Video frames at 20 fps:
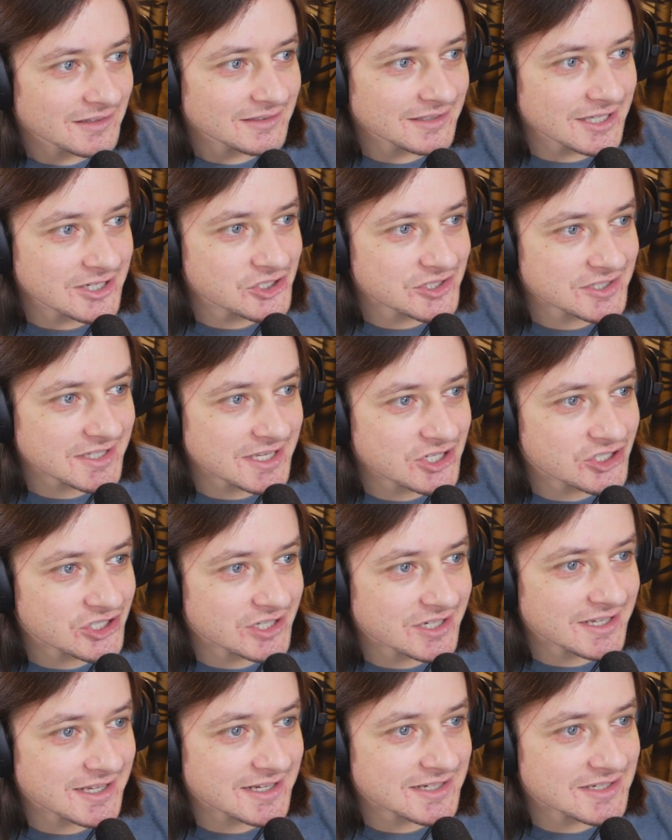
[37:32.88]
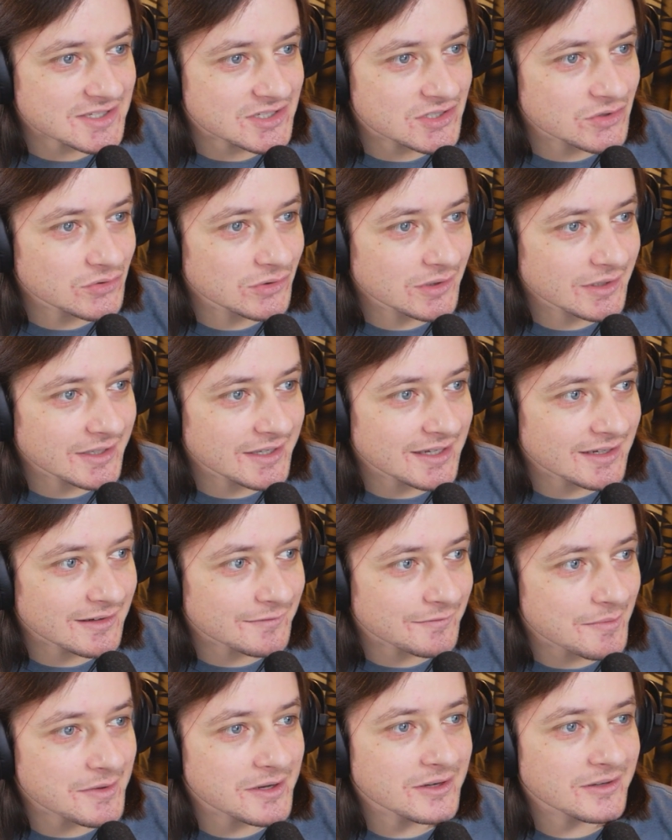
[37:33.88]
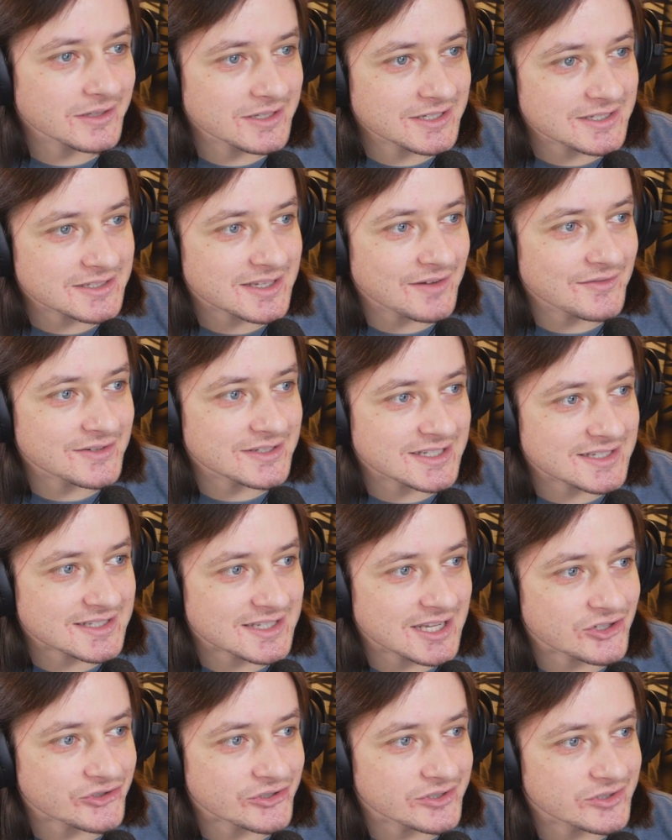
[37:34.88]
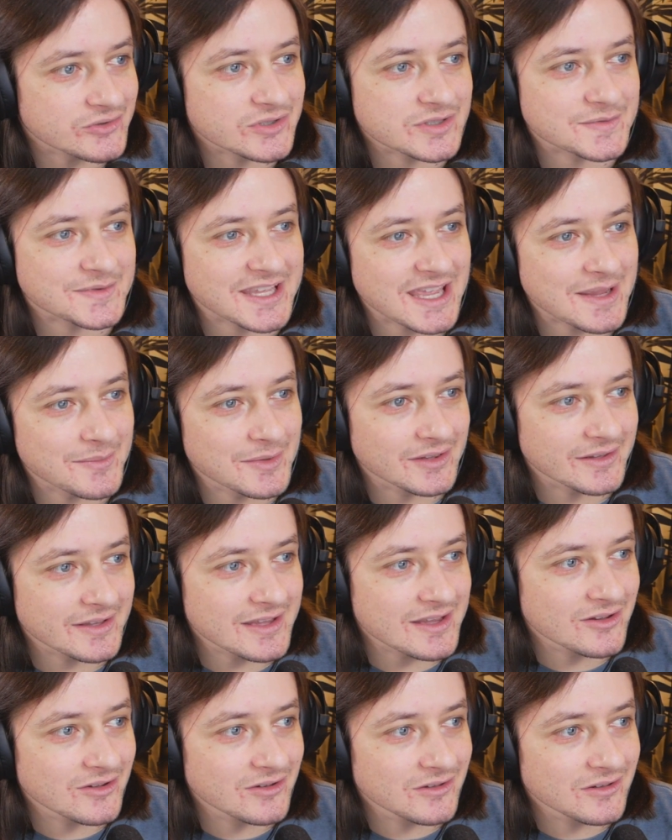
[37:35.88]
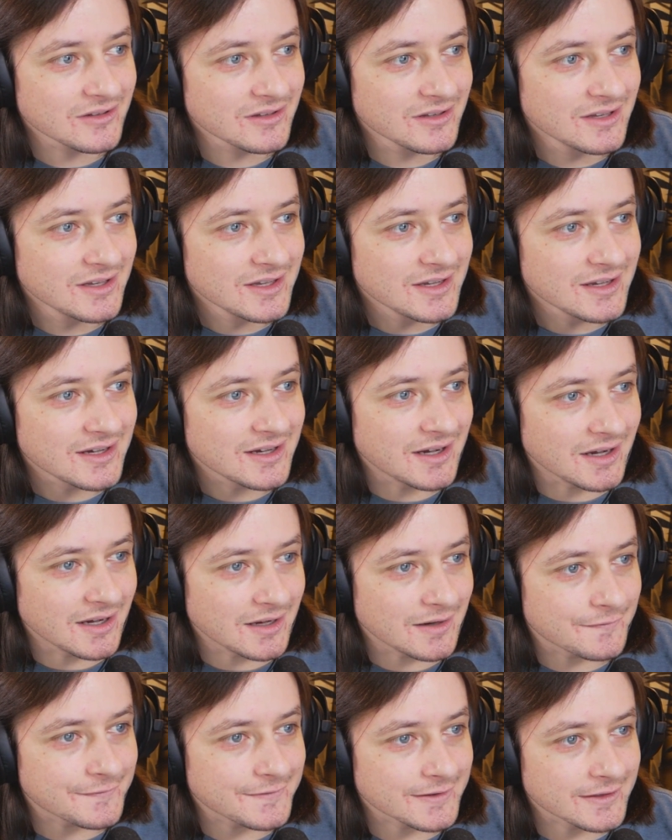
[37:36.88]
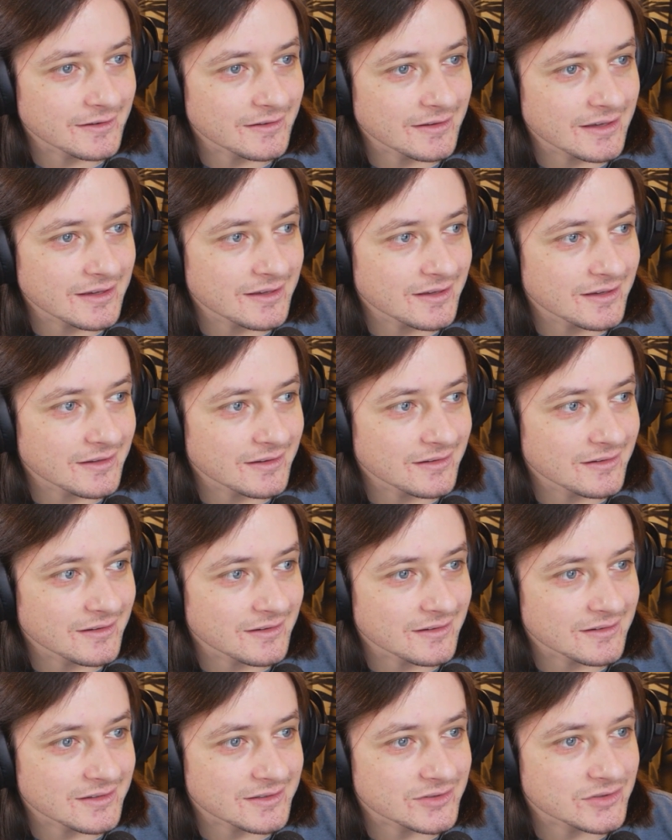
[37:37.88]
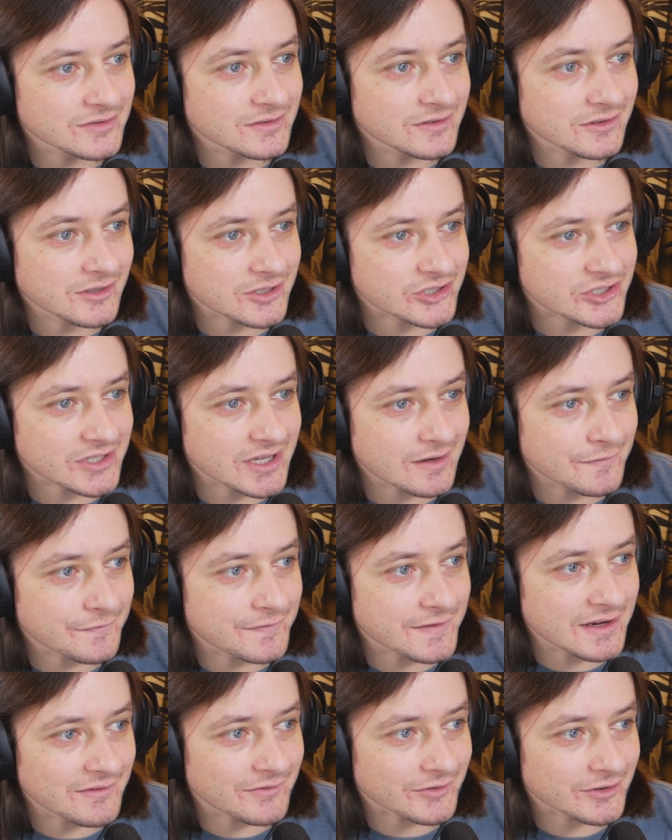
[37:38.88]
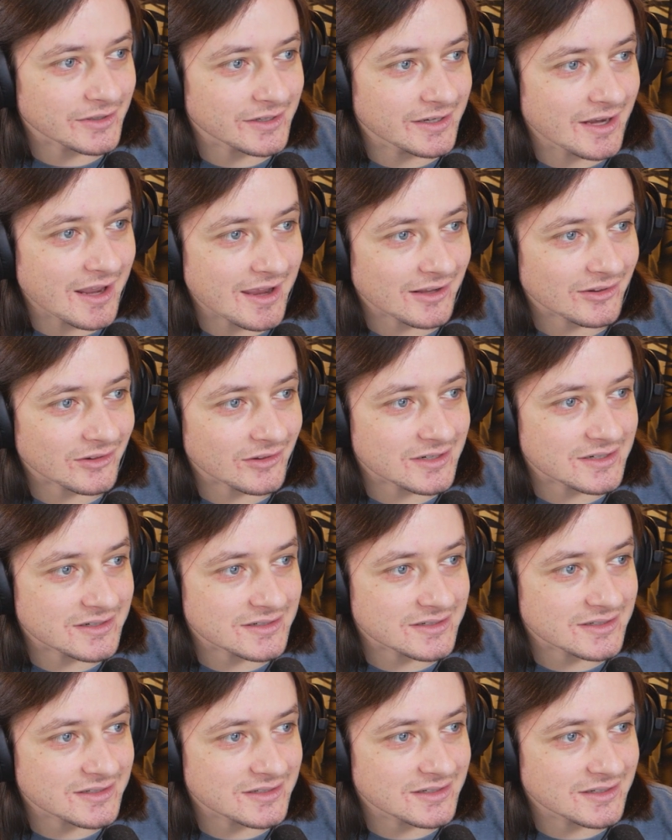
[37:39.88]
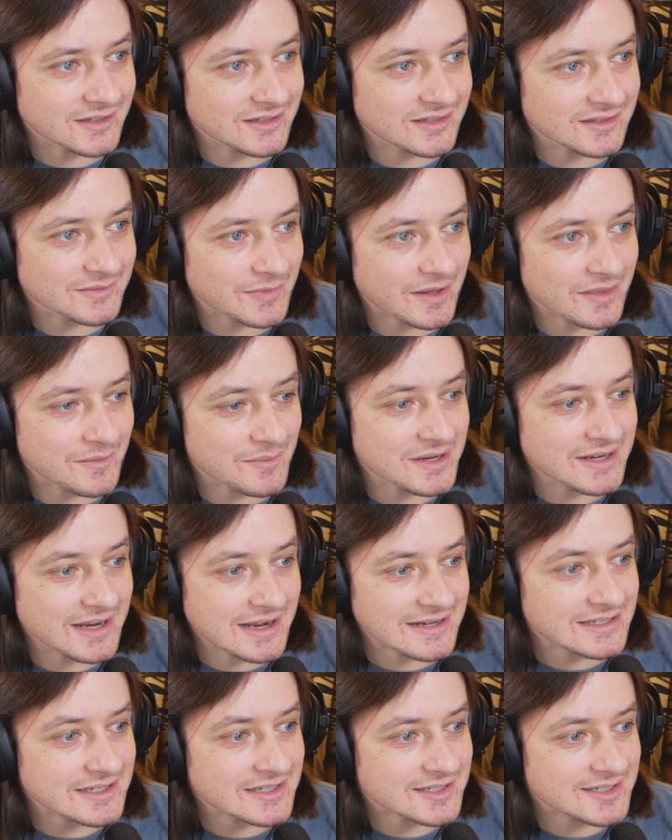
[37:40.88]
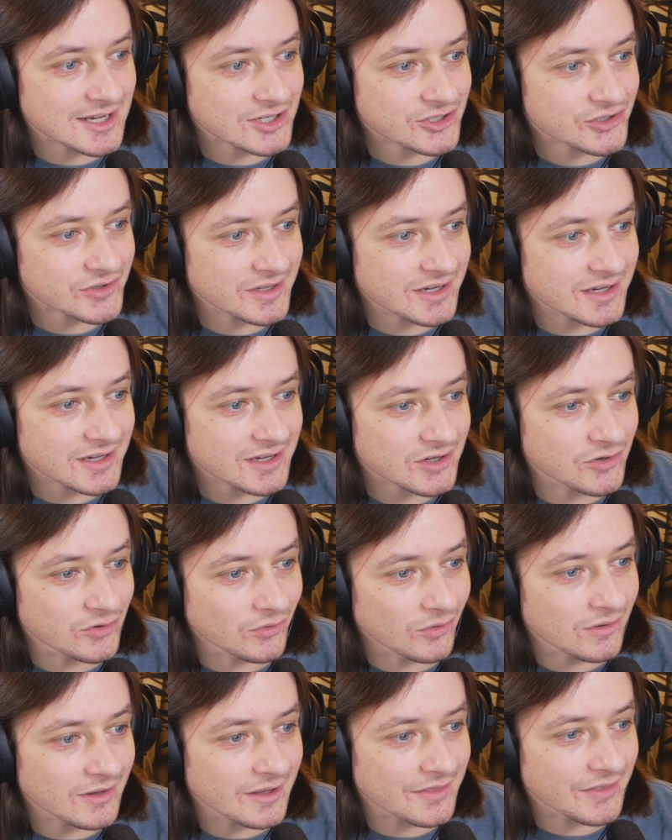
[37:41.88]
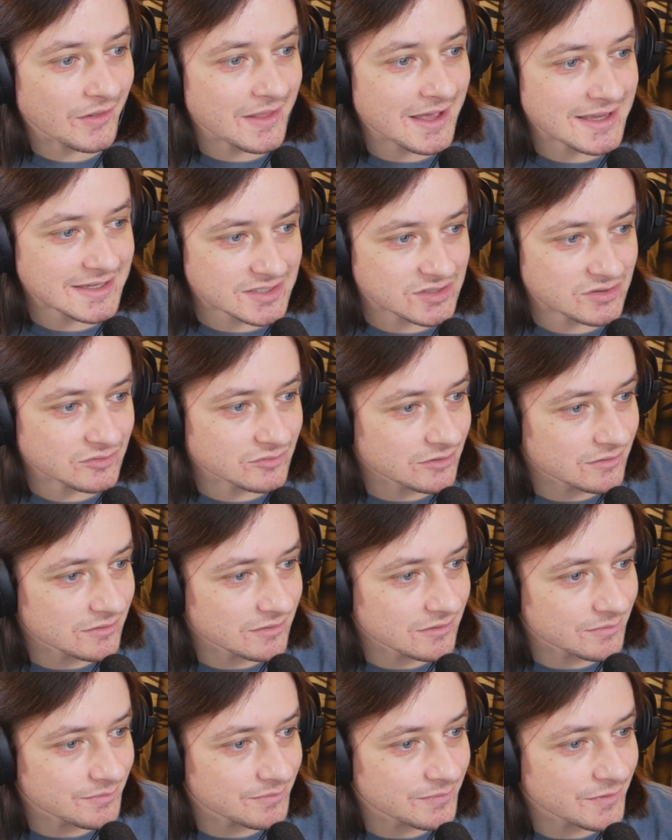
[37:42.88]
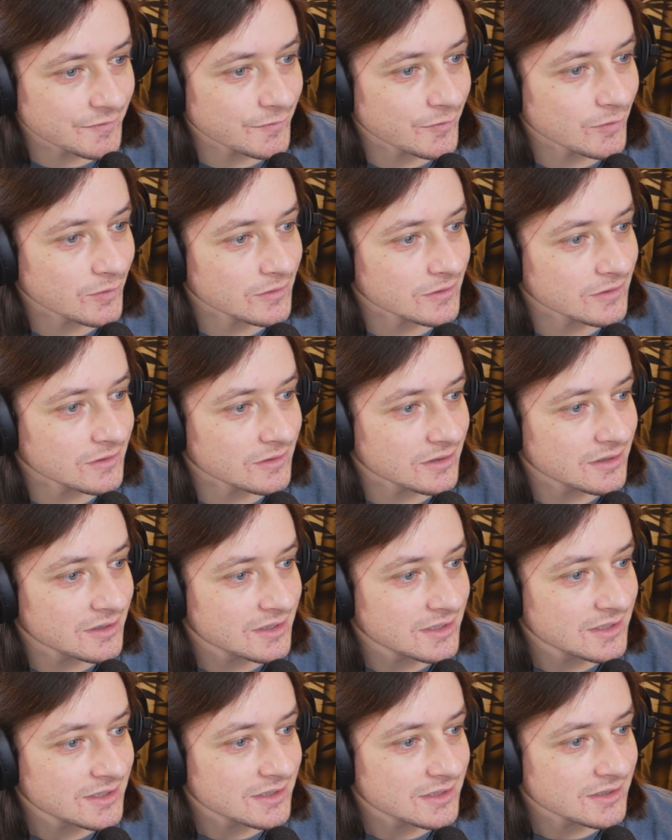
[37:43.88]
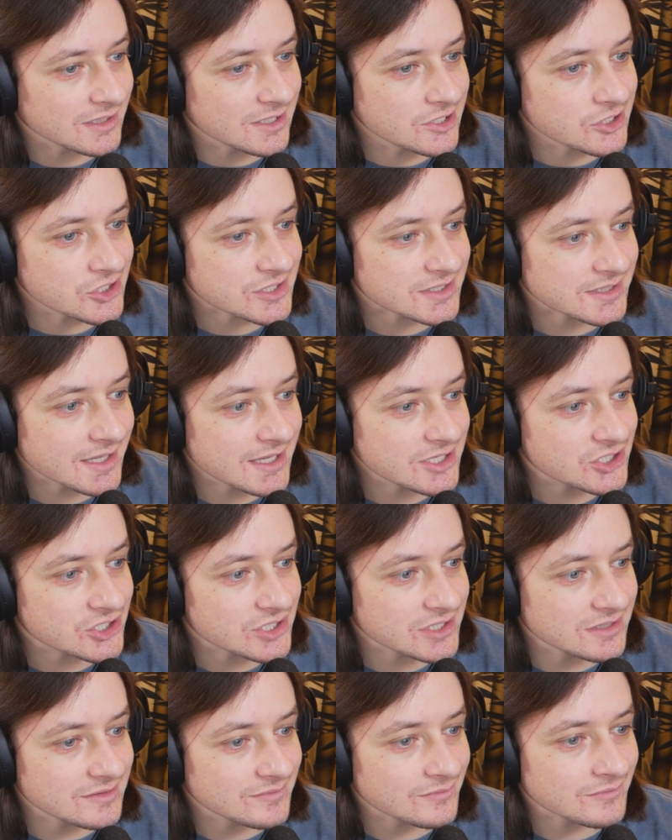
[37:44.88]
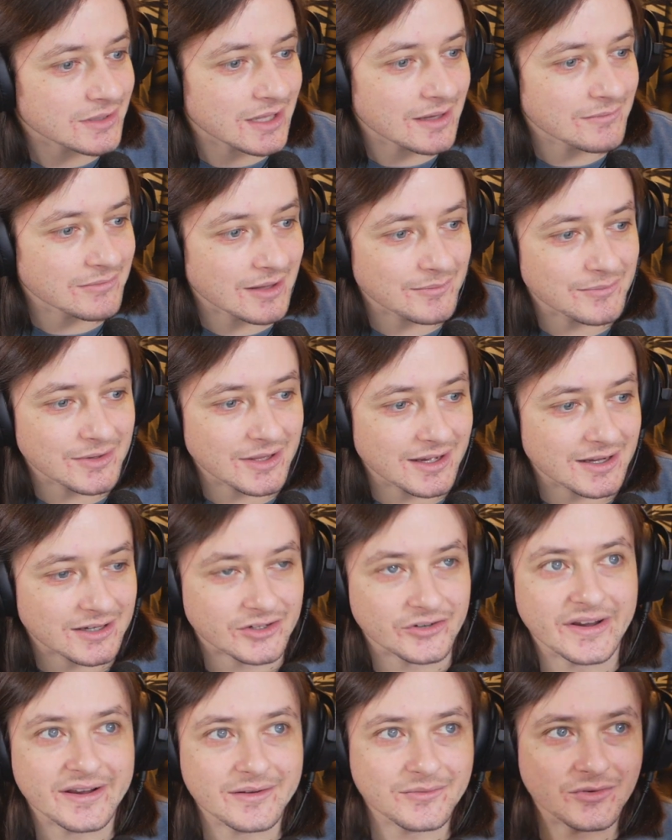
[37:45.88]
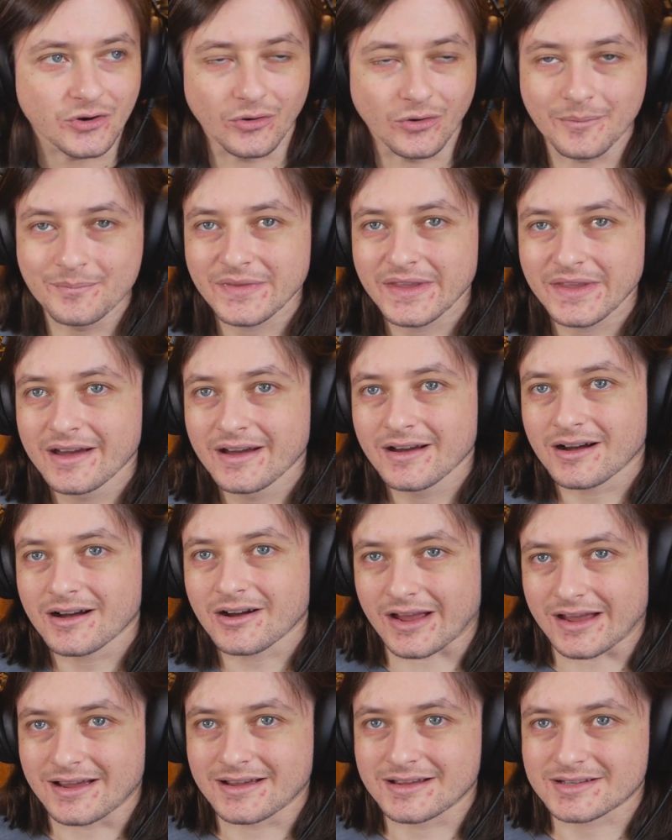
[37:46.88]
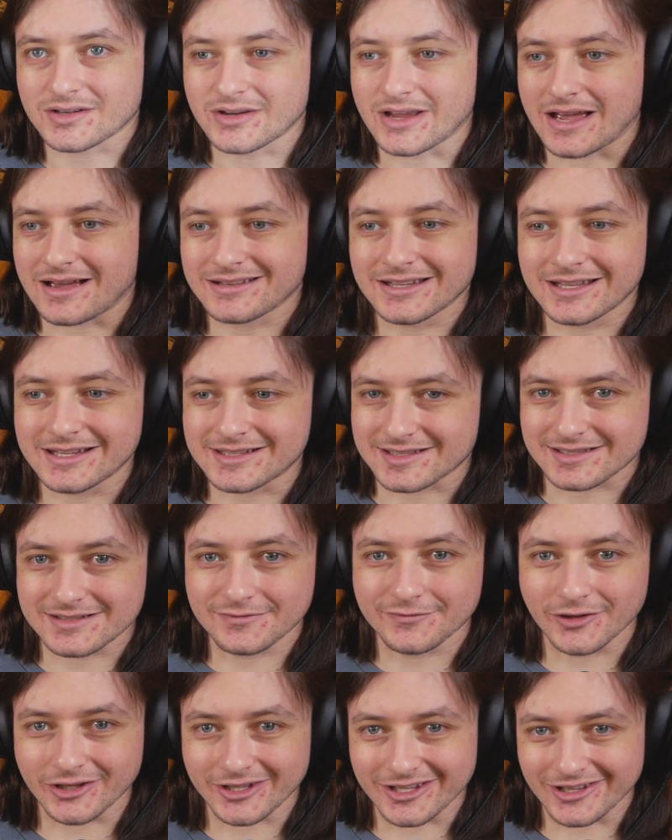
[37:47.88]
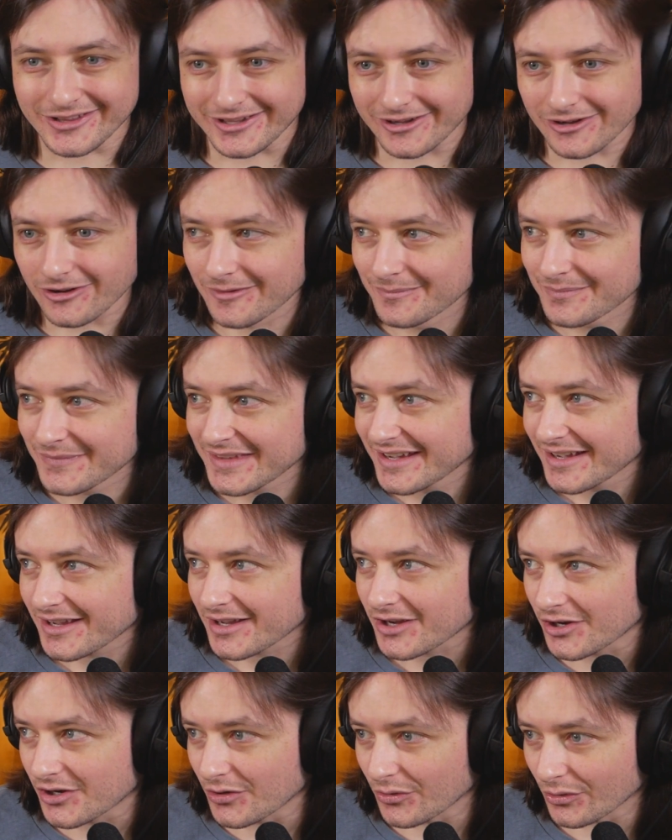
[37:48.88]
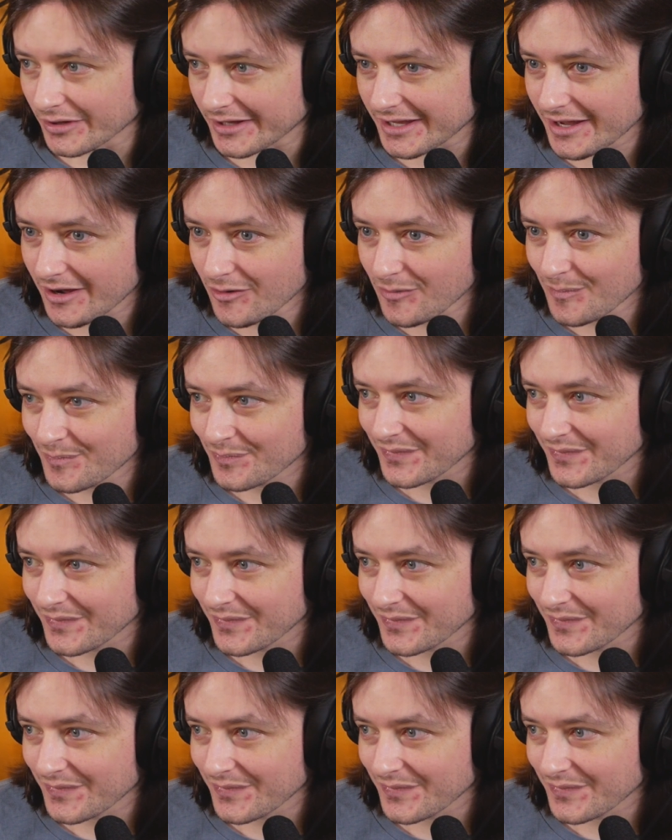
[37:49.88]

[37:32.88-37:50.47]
Legislation against dueling. From the early 17th century, duels became illegal, fell largely out of favor in England by the mid-19th century. Cool. And the last duel before legislation, blah, blah, blah. Great. Cool. Okay. So yeah, it's fully illegal. Coolio.